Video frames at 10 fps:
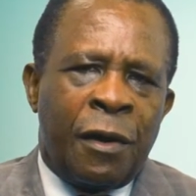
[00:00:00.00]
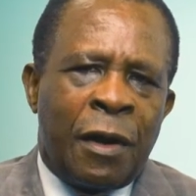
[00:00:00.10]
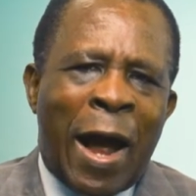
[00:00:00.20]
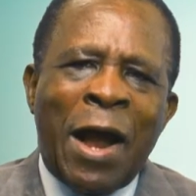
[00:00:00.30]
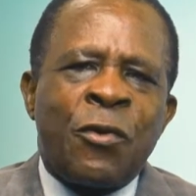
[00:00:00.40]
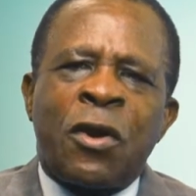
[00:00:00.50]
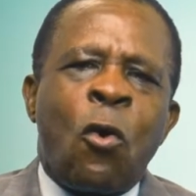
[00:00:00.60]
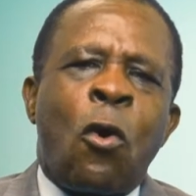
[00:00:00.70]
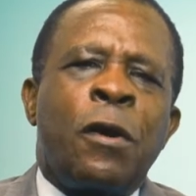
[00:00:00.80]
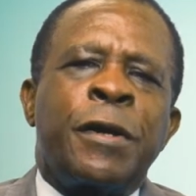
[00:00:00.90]
I
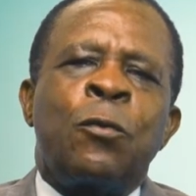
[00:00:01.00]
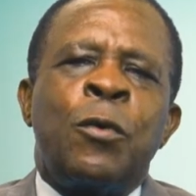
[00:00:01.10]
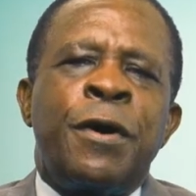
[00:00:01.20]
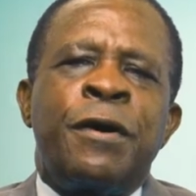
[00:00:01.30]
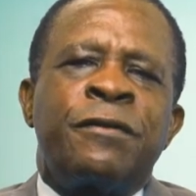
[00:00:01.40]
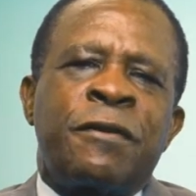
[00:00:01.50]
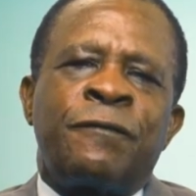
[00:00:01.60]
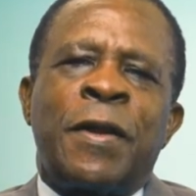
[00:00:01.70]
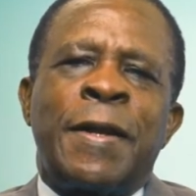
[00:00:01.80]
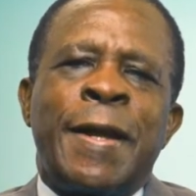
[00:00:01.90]
recall the words of
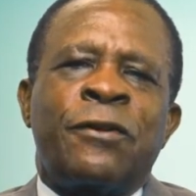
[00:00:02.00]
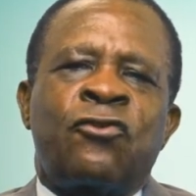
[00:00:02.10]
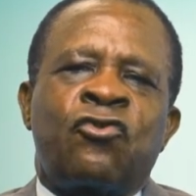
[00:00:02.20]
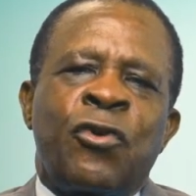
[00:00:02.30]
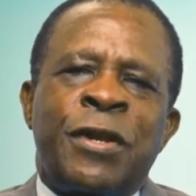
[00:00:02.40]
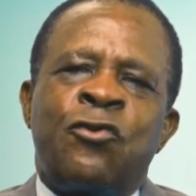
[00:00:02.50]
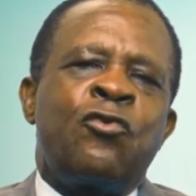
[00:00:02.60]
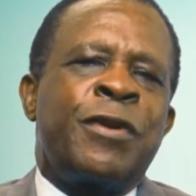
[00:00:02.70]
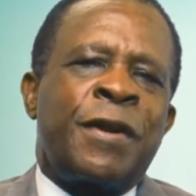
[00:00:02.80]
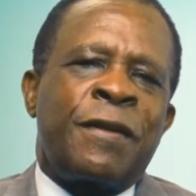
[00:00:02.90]
the late trade
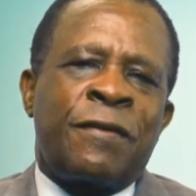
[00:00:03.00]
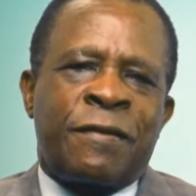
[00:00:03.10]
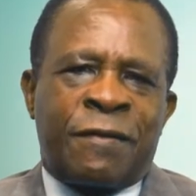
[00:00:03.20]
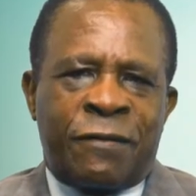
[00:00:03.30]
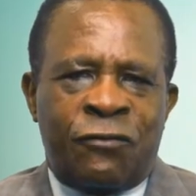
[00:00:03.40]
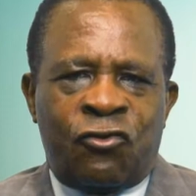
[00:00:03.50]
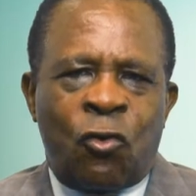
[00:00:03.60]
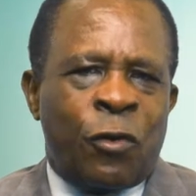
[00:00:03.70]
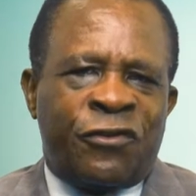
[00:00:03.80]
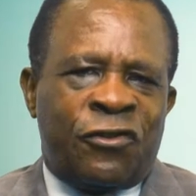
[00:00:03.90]
unionist
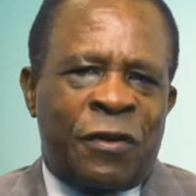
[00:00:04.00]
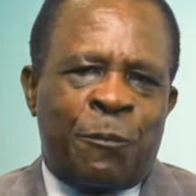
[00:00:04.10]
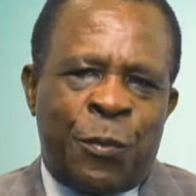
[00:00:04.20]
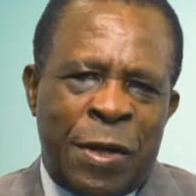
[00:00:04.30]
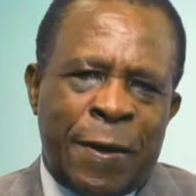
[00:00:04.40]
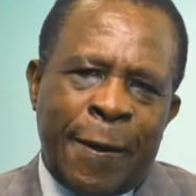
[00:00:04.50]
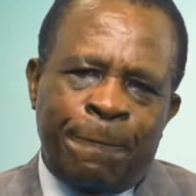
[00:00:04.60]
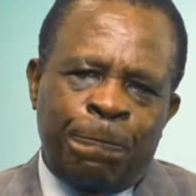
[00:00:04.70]
George DePina,